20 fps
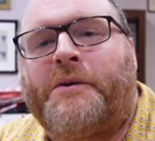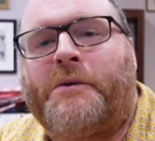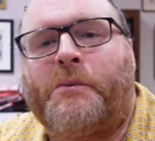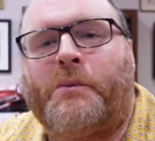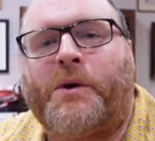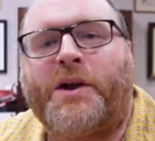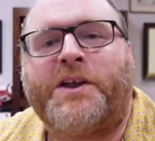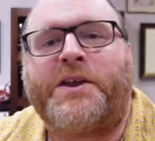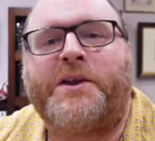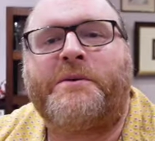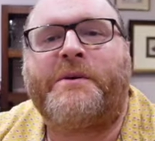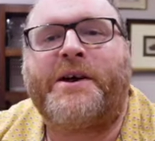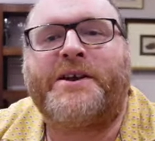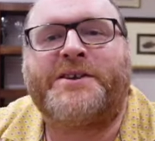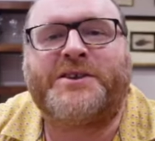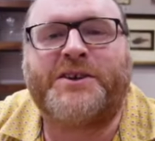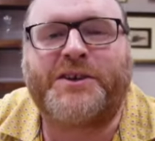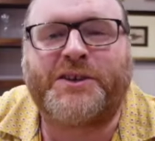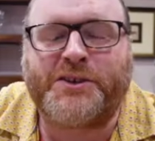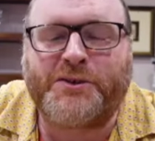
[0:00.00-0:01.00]
One of the
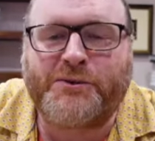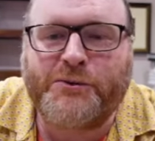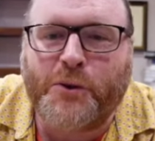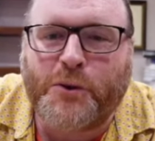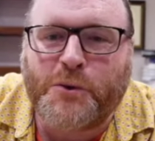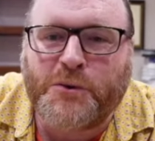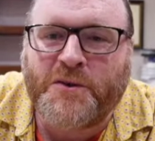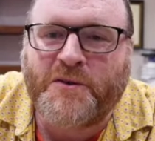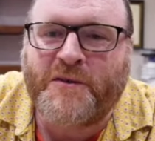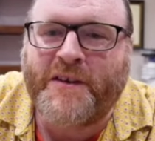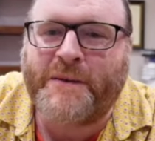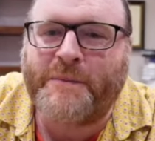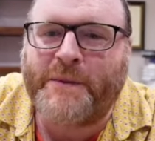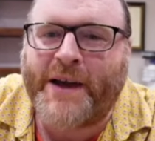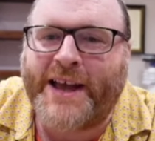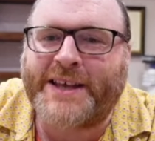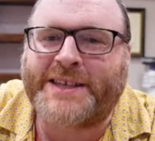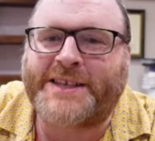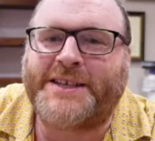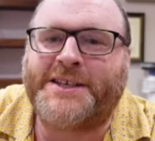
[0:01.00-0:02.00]
most extraordinary
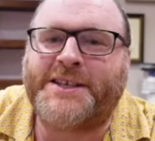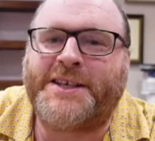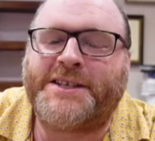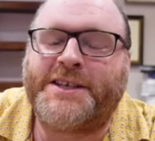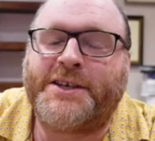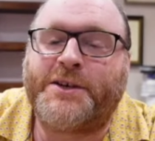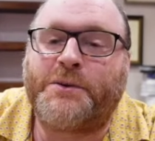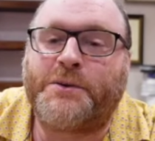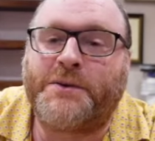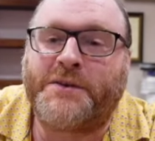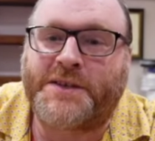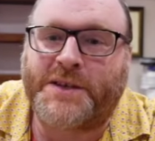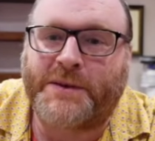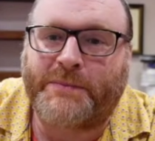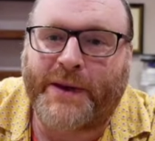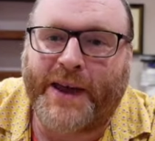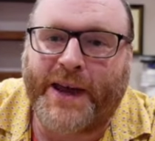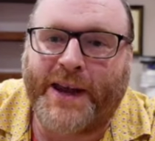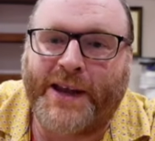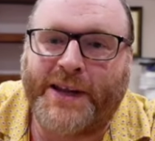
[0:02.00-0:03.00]
passages in all the
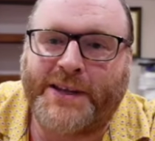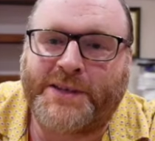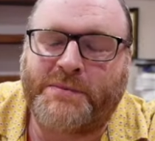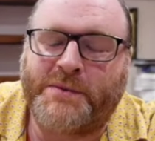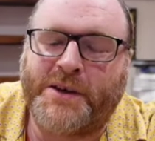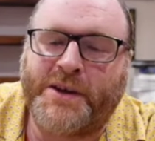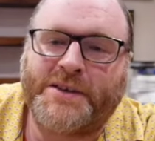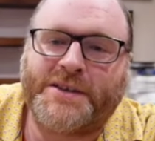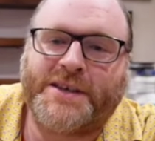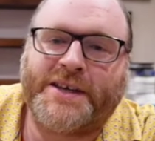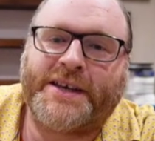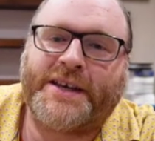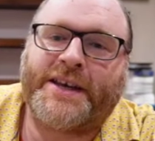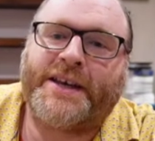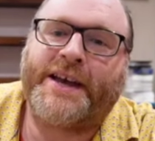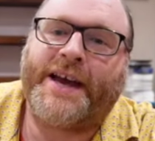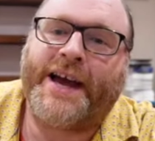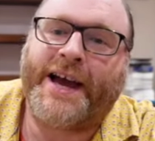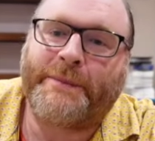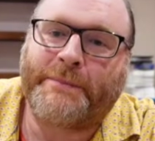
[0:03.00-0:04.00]
Sibelius music
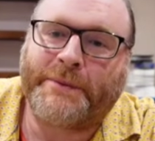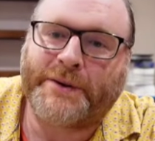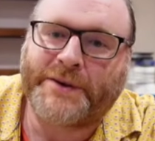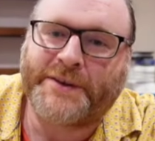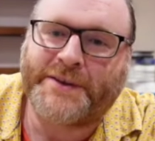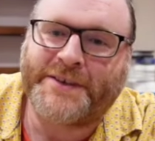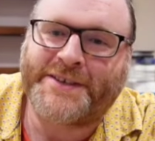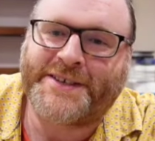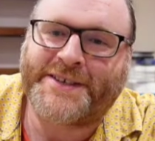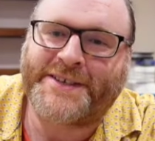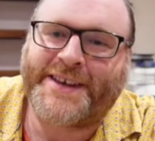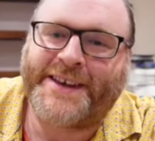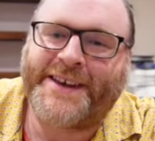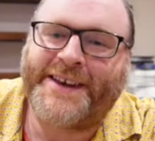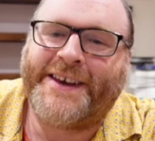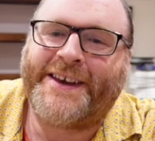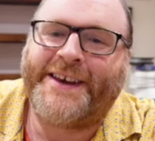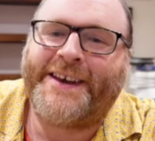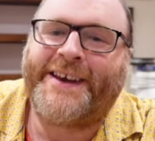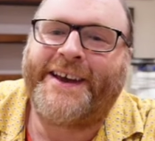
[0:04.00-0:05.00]
happens
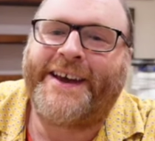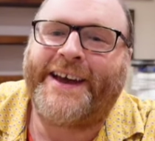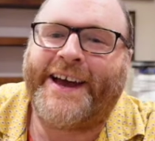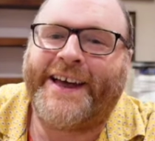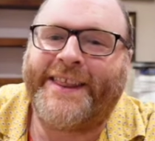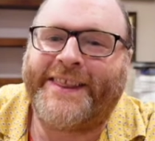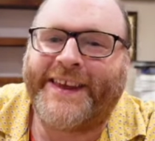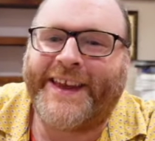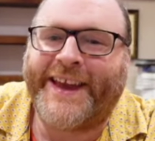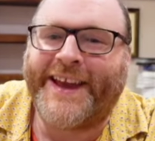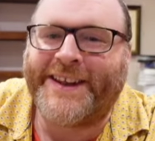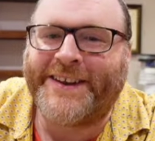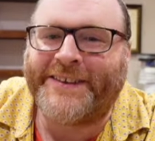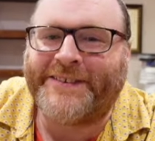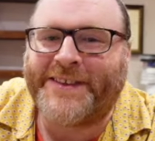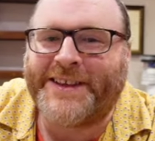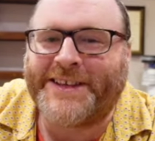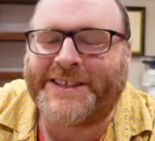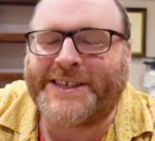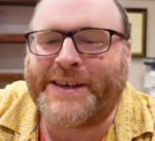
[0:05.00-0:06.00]
at the end of
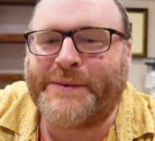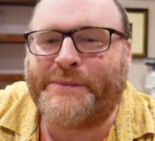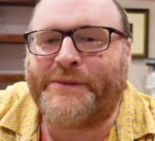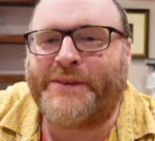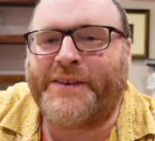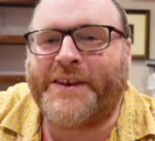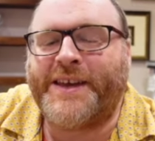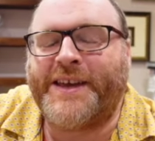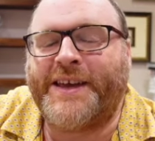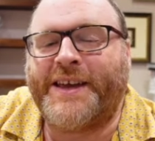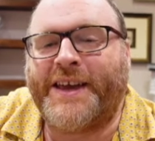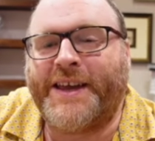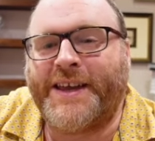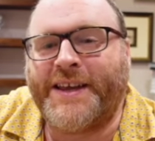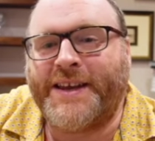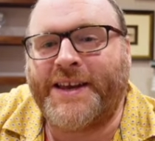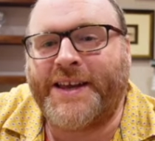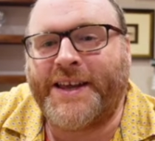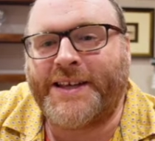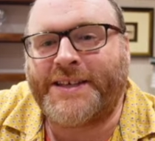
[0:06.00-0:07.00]
this symphony
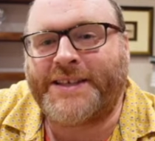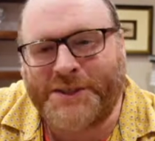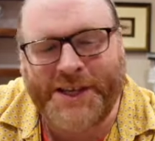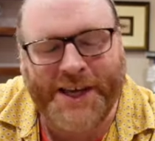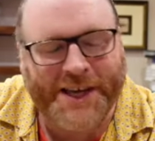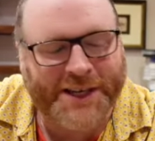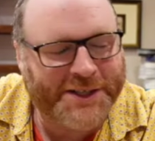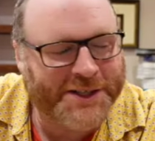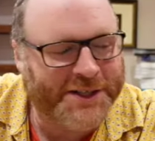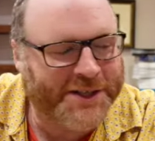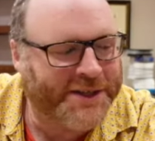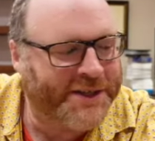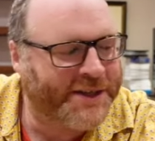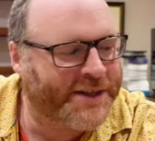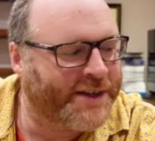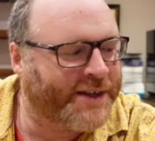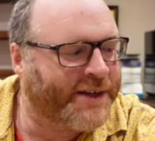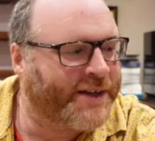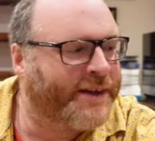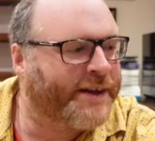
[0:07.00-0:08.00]
in this section.
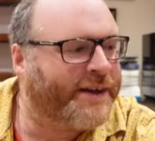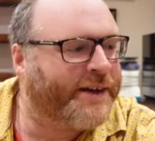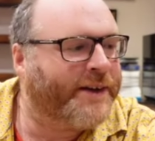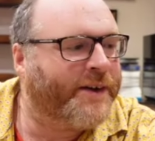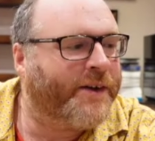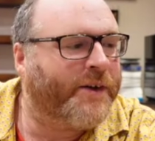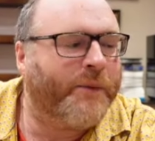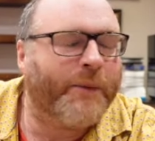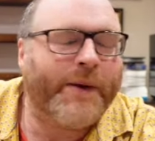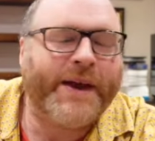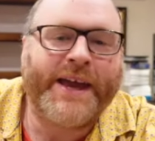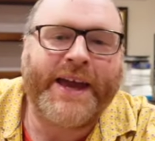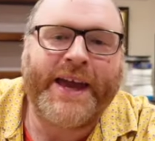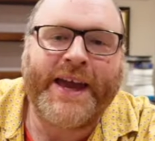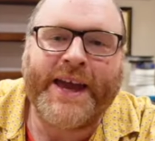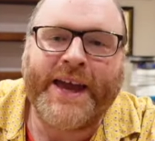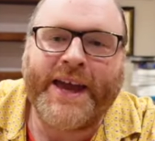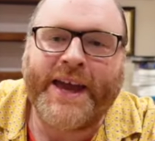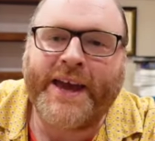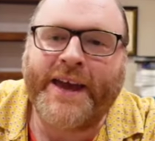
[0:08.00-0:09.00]
We
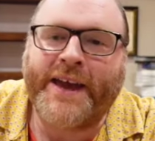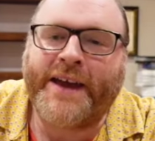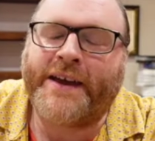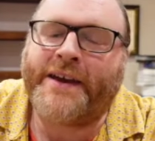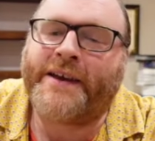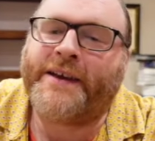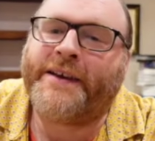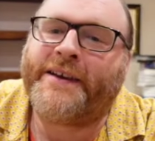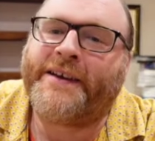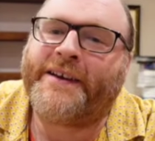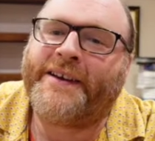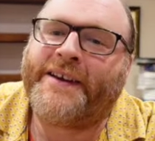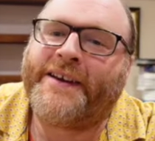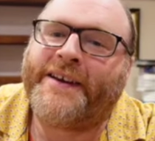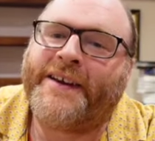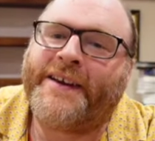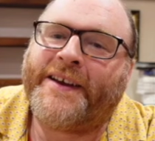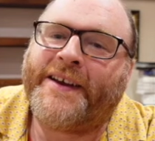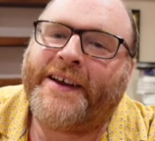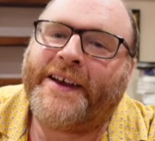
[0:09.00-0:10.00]
hear
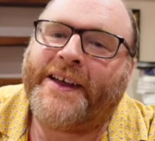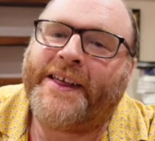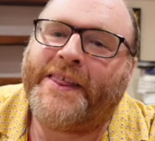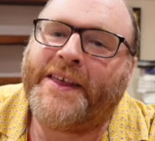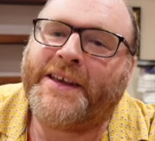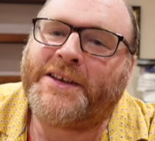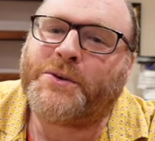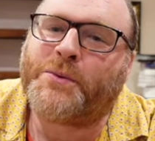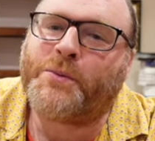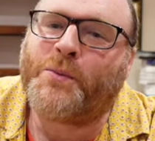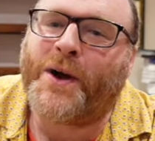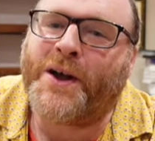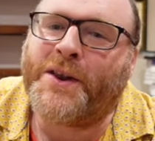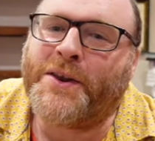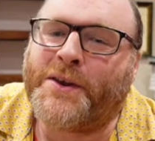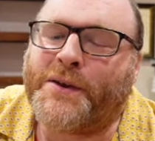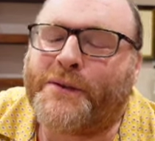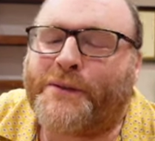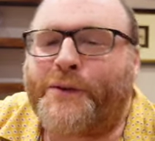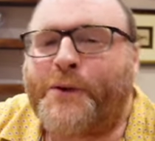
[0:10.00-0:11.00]
this
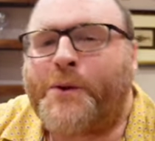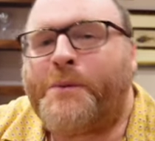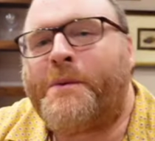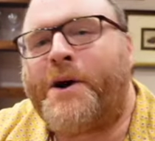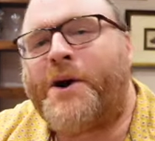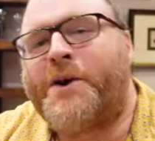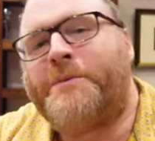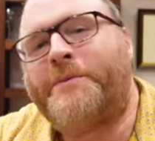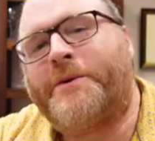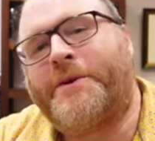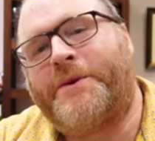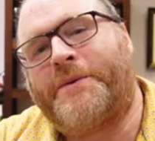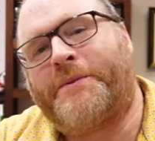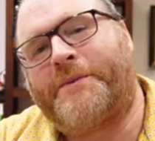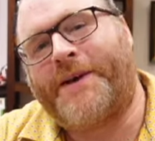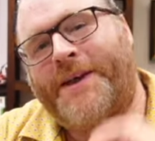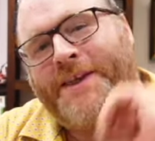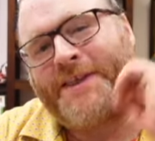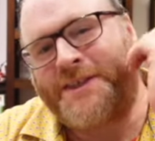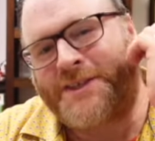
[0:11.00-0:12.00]
wonderful moment
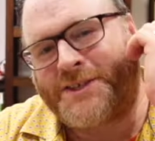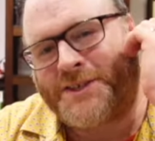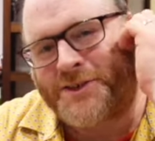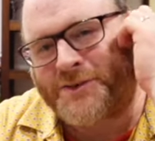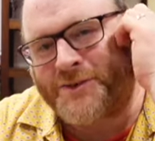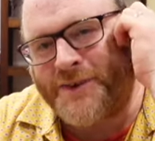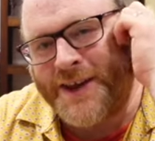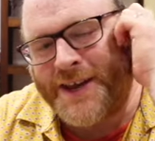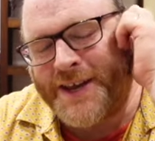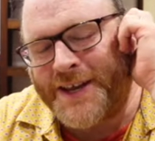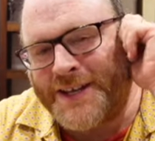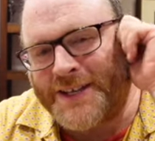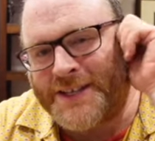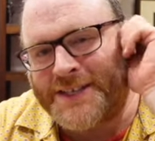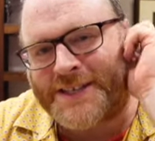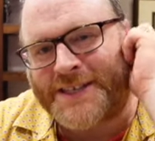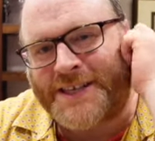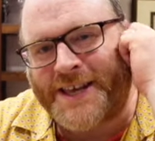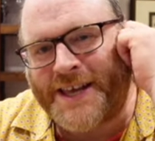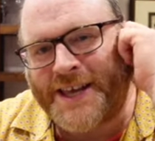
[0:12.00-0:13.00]
where the
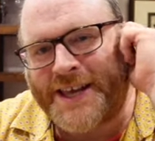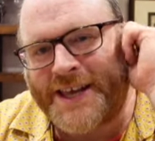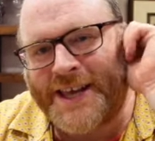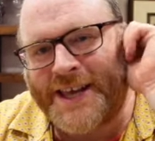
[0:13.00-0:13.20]
strings